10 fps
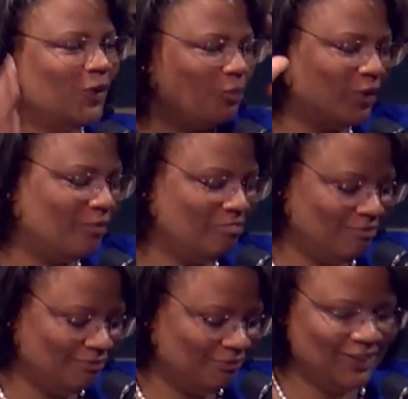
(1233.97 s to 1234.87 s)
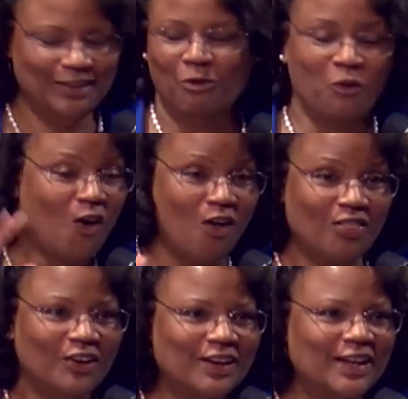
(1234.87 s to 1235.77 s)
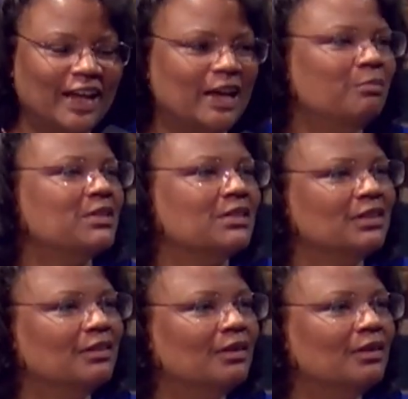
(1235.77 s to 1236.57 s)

won't call their names,